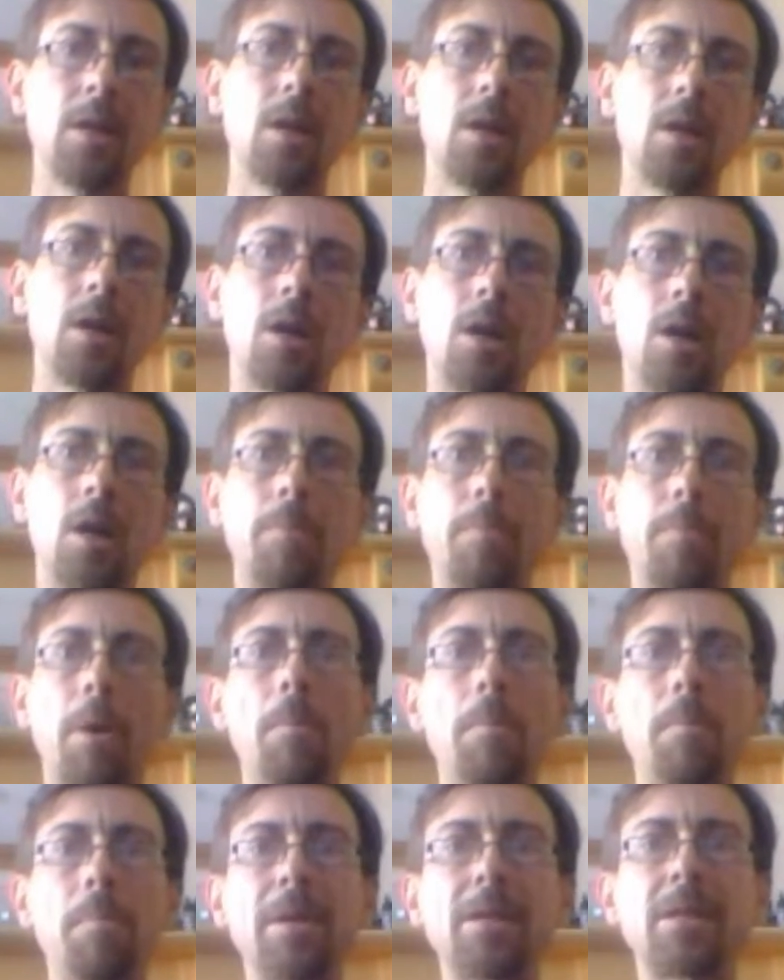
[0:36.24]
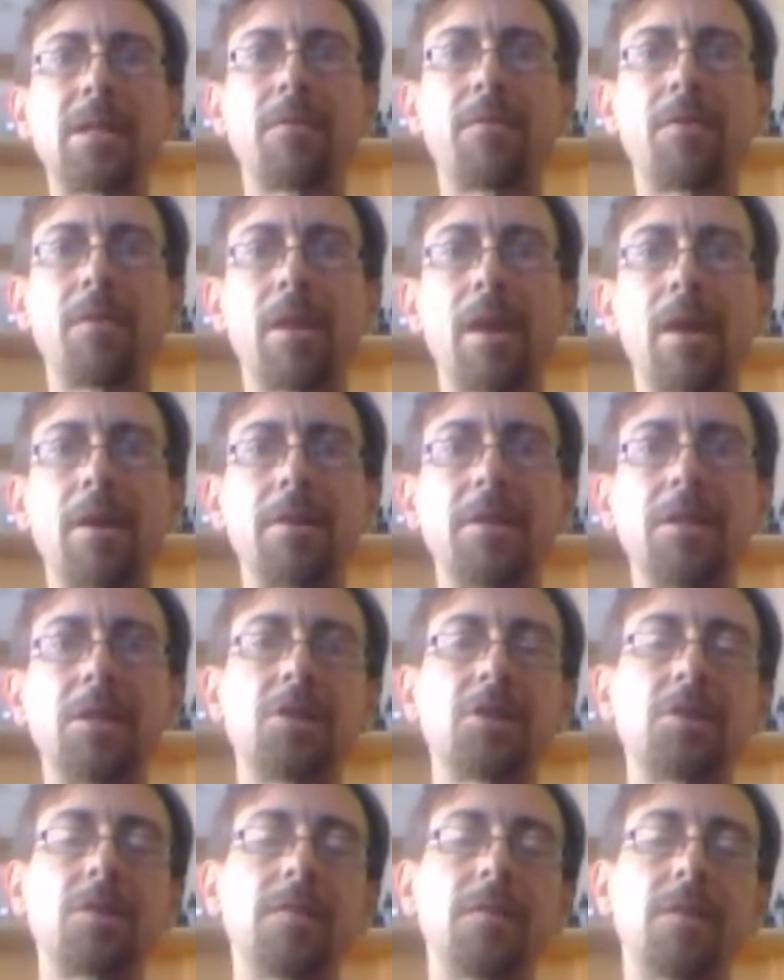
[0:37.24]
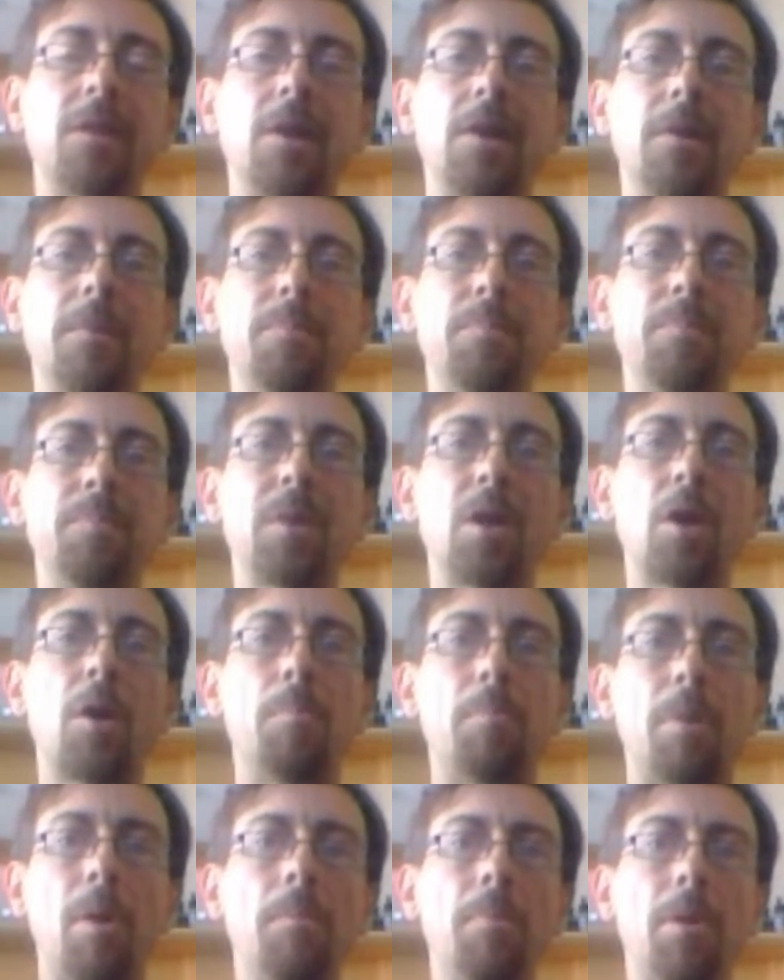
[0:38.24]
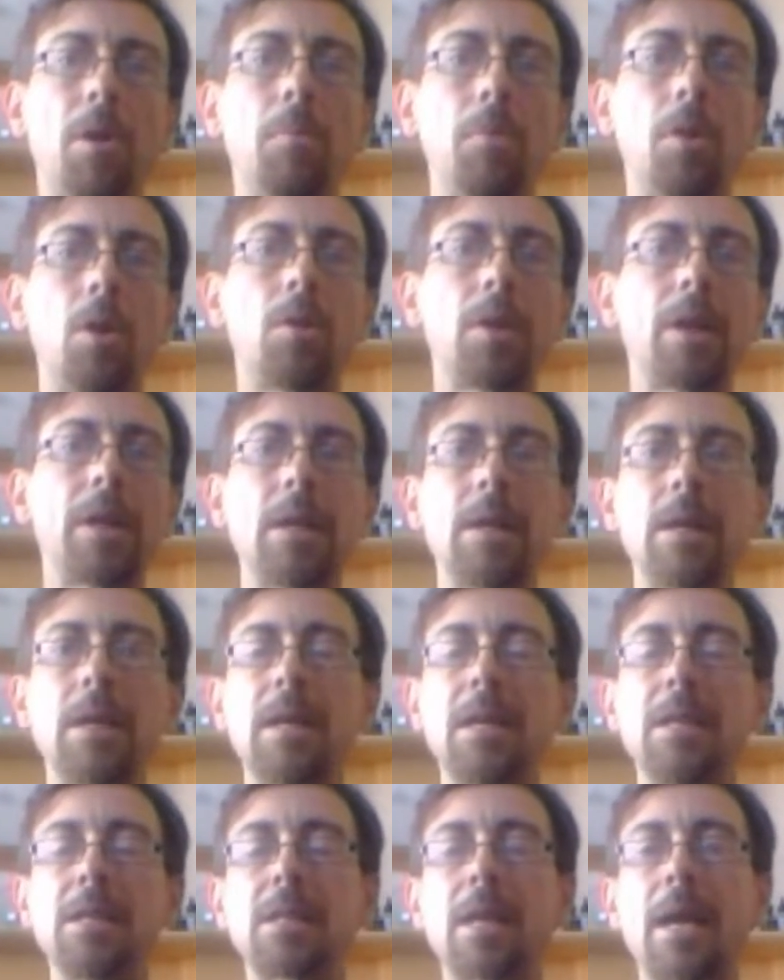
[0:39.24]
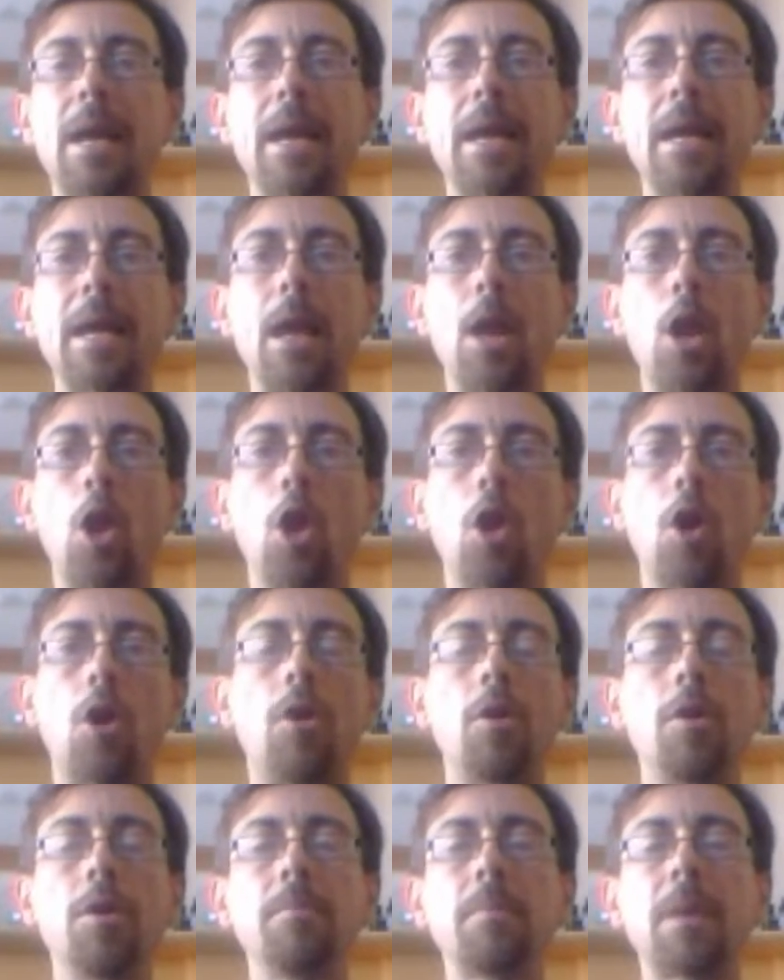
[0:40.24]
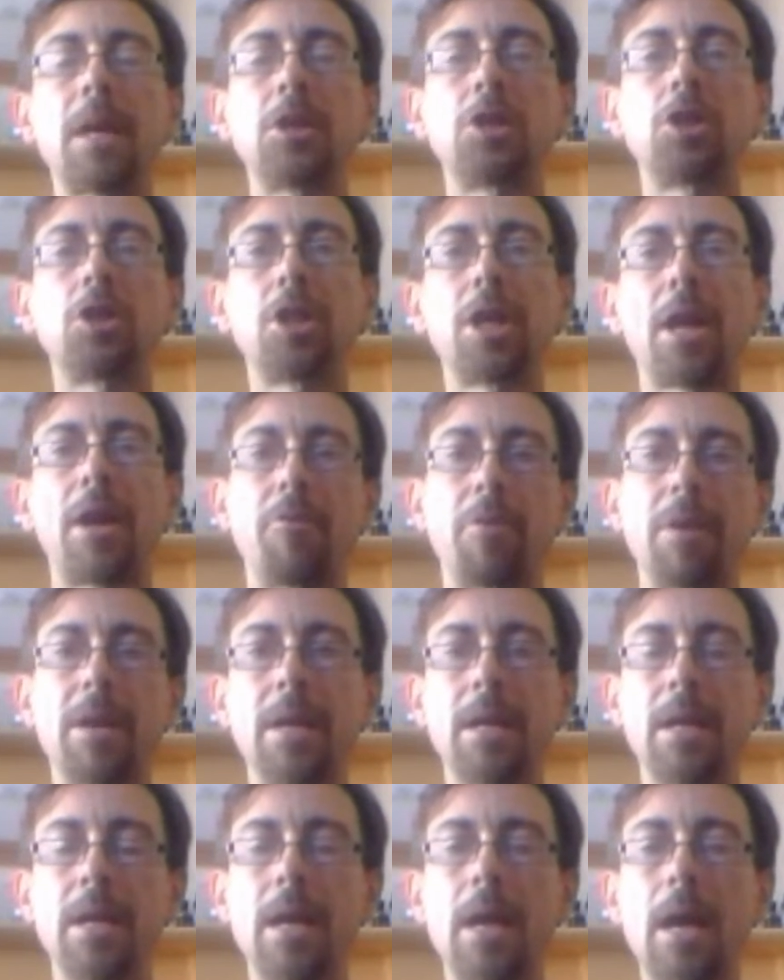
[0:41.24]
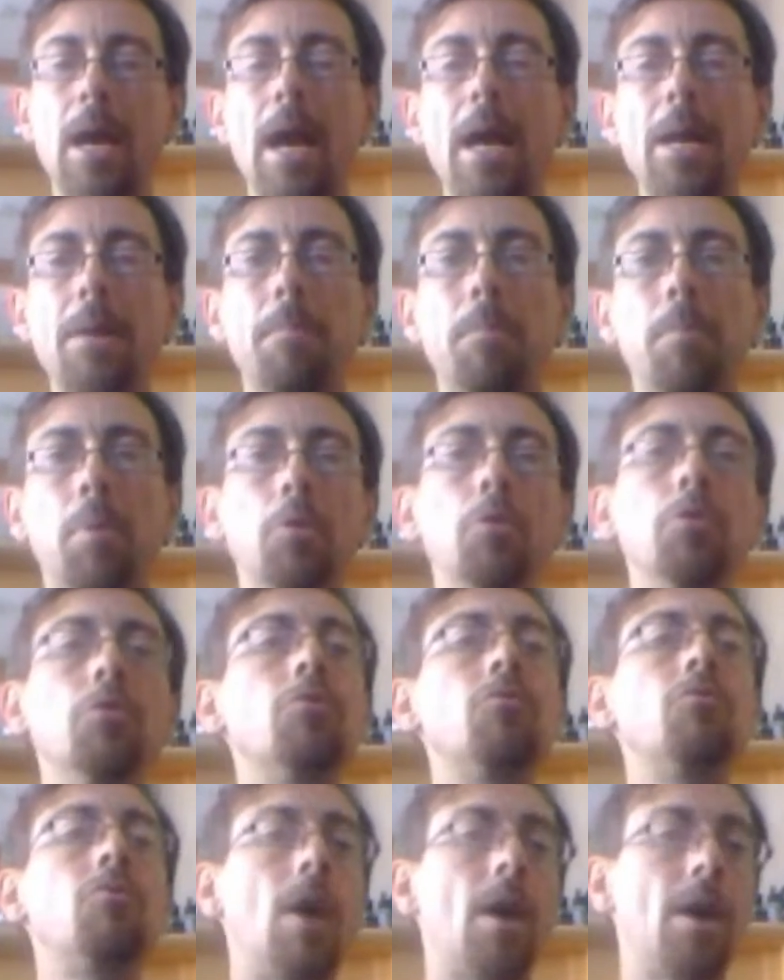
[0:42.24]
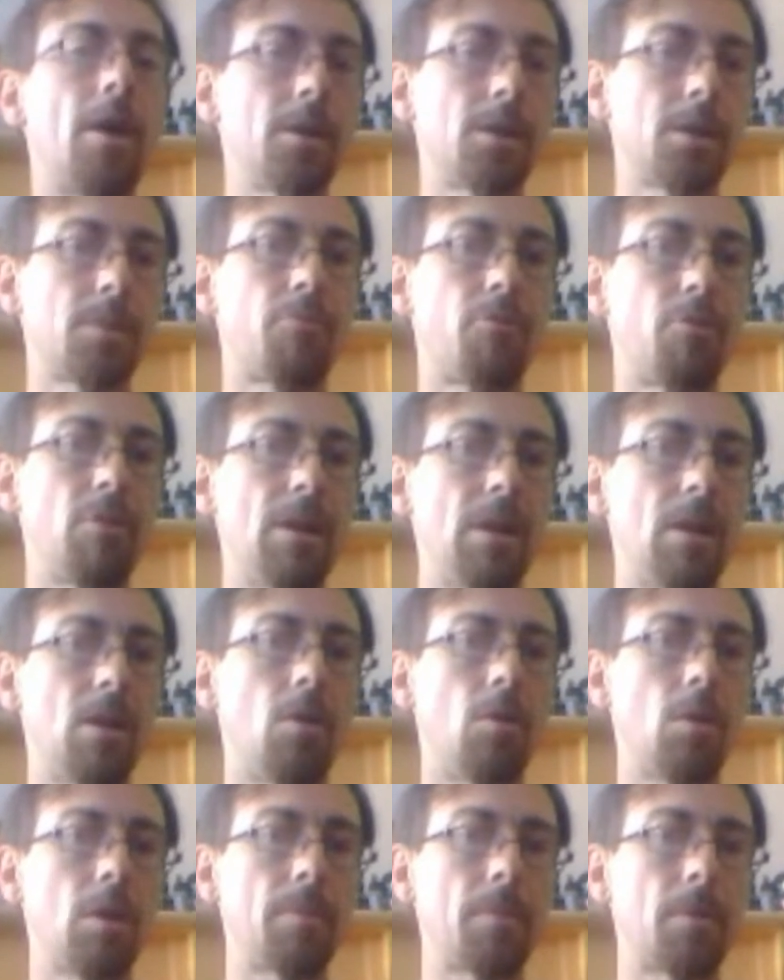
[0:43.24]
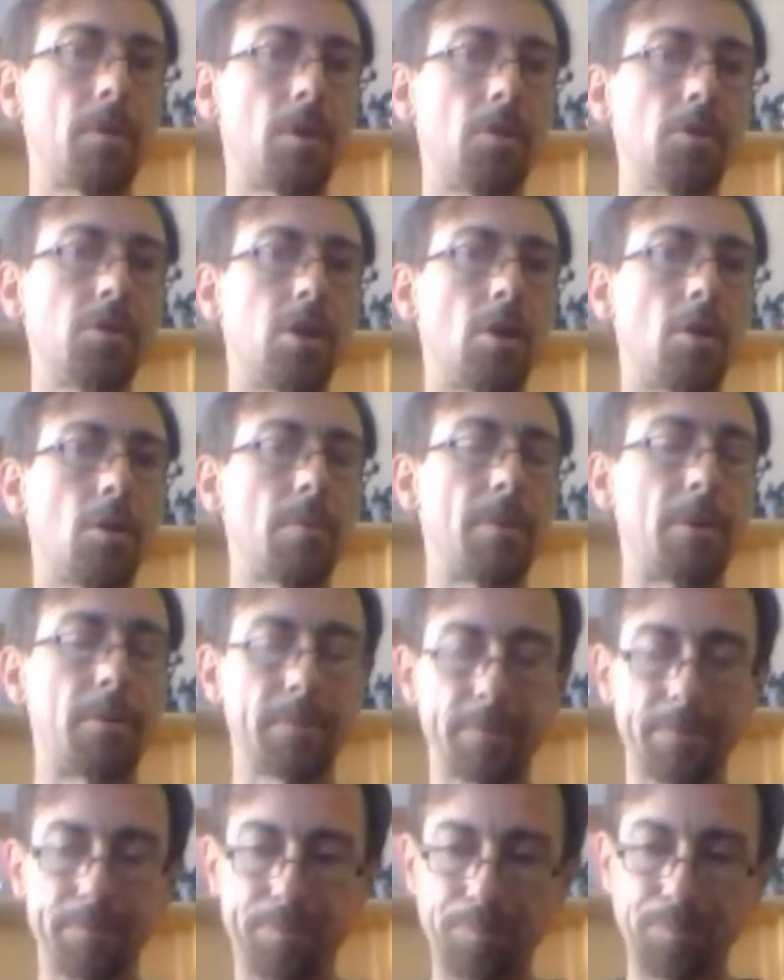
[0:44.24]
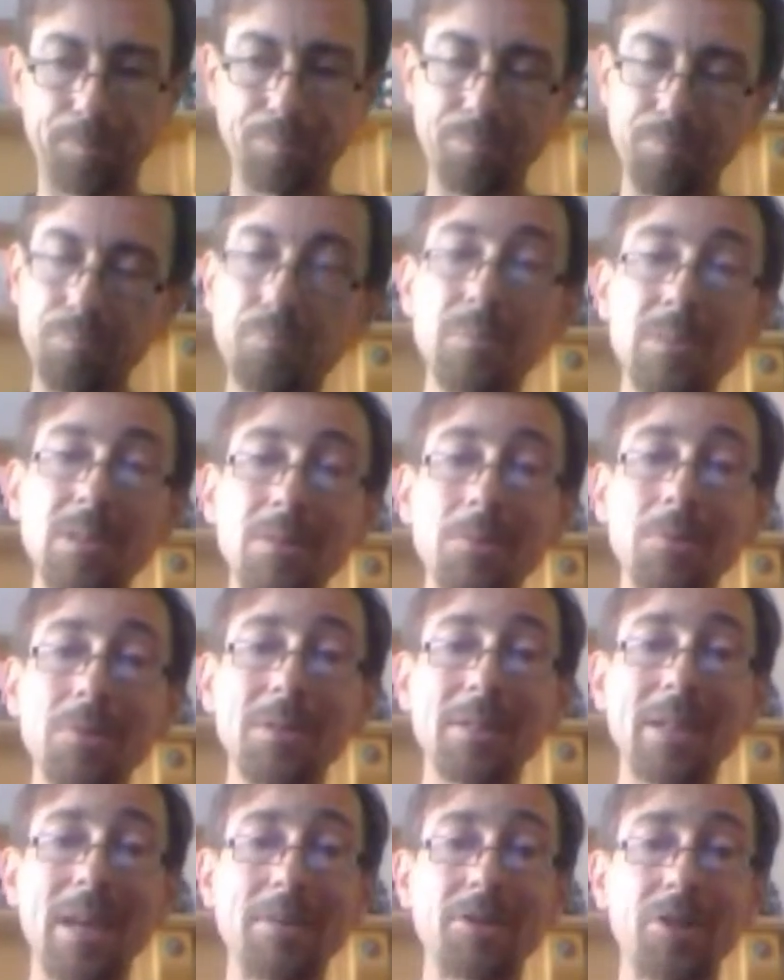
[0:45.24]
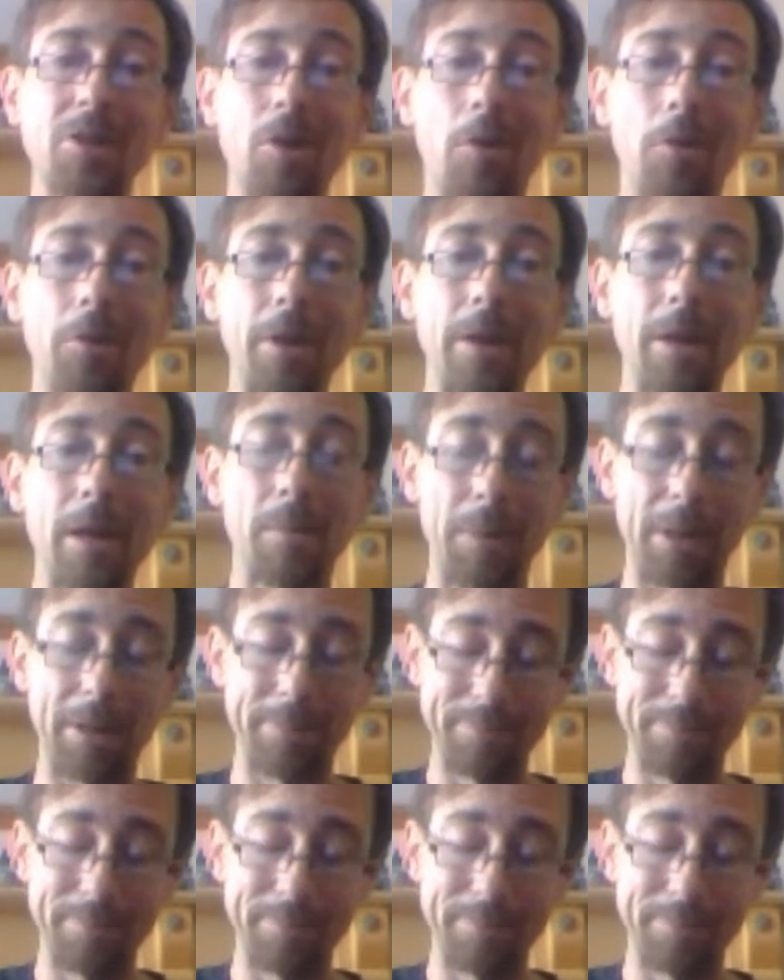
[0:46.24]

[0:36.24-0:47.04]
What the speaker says: Basically, for the uninitiated, a bomb pop lolly is a lime, cherry, and blue raspberry lollipop. Ice lollipop. Sounds kind of yummy.